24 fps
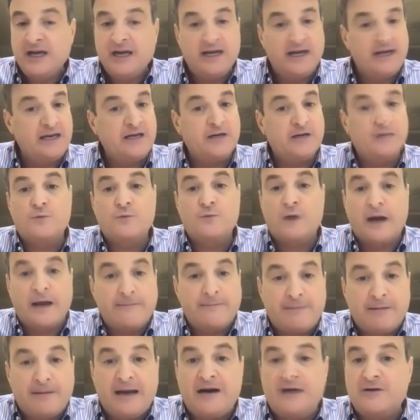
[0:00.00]
it could
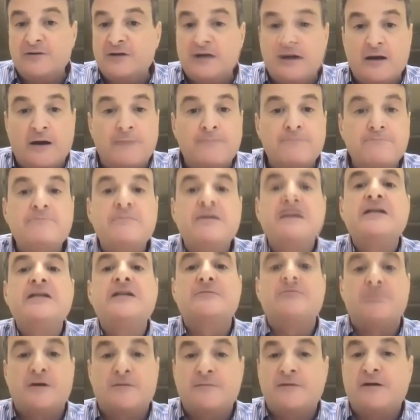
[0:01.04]
wipe out a
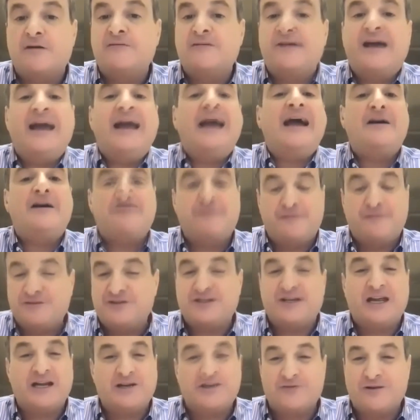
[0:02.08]
minimum of half of
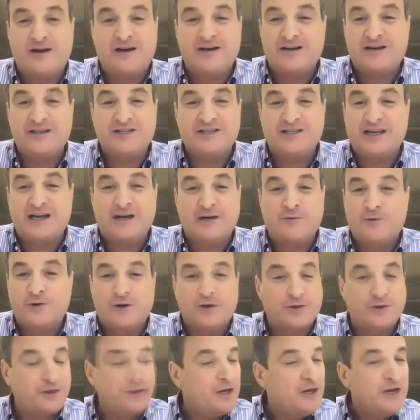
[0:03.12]
Stan Kroenke's net worth.